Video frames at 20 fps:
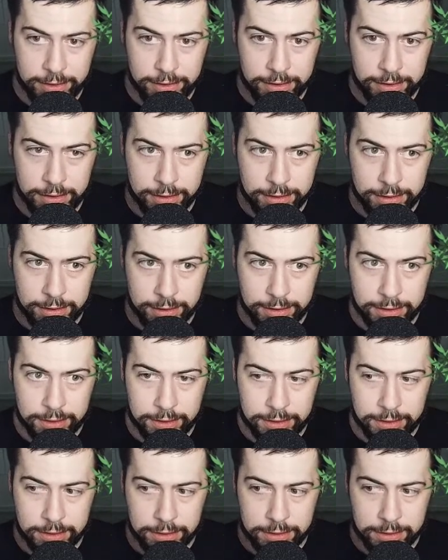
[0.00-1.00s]

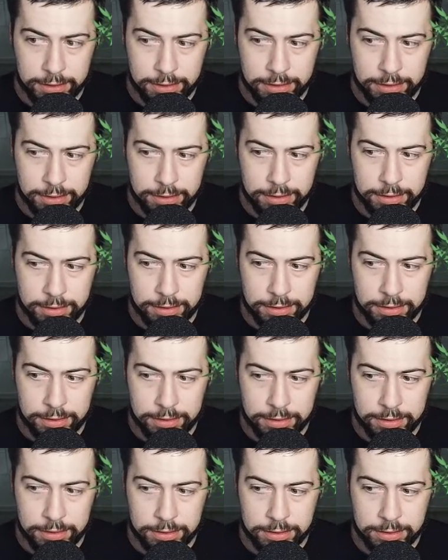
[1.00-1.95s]
Nobody speaks.